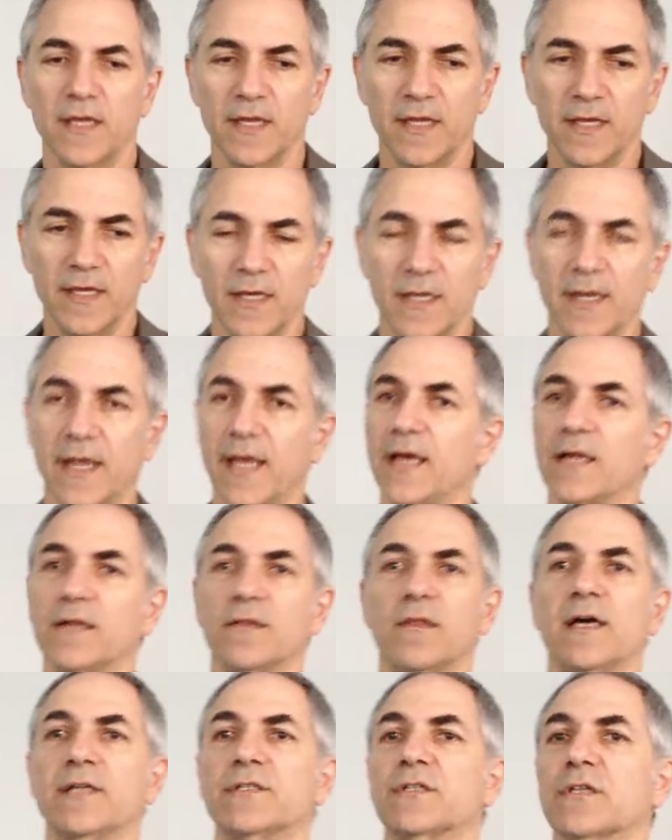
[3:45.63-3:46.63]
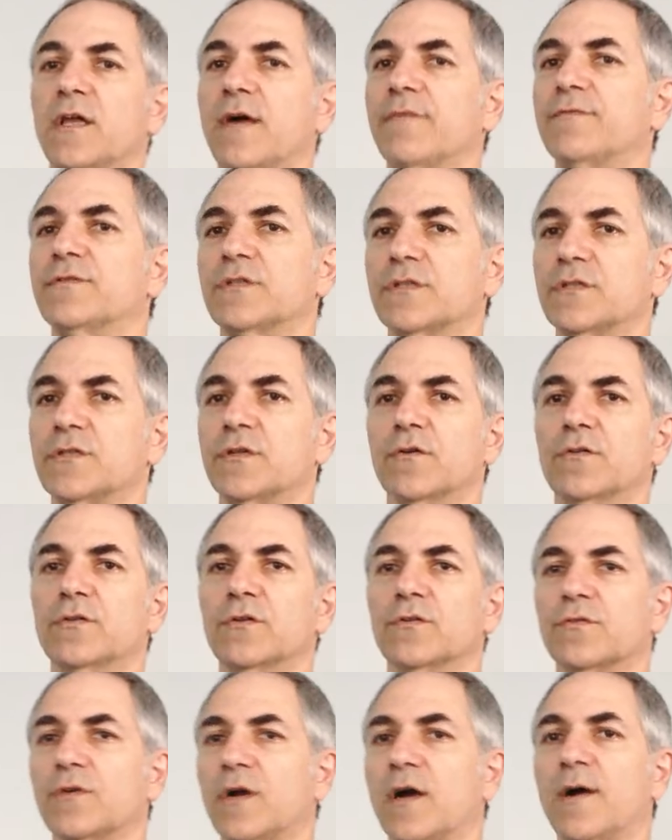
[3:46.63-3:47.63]
in analyzing life as a
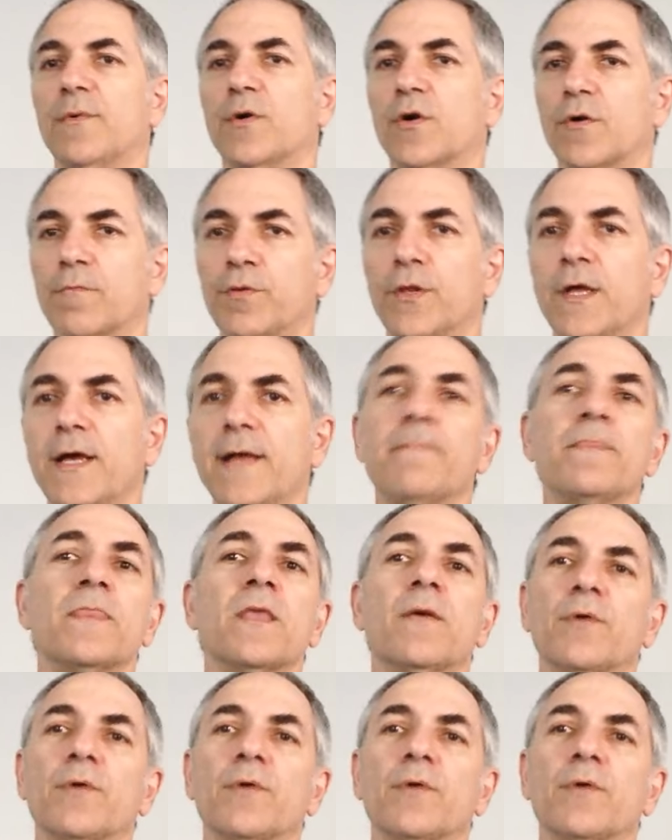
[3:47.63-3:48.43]
social drama or play.